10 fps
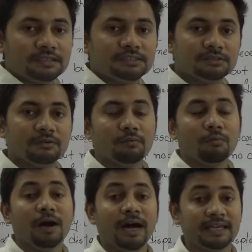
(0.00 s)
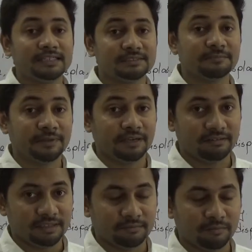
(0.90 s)
So why it's a
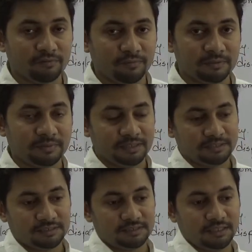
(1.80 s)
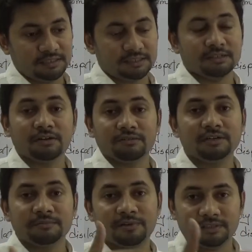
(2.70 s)
periodic movement? Because it's an
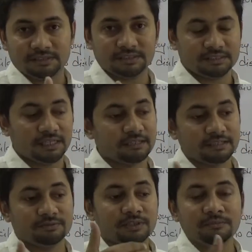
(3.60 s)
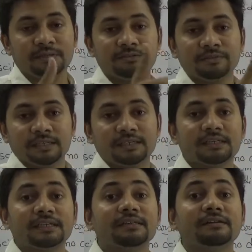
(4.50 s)
ongoing process and it will be
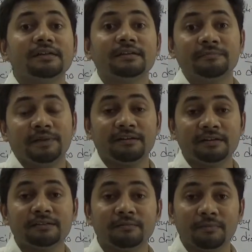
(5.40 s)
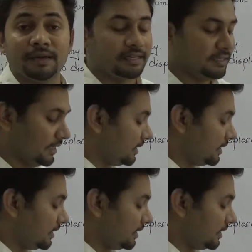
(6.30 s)
doing in a, in a periodic way.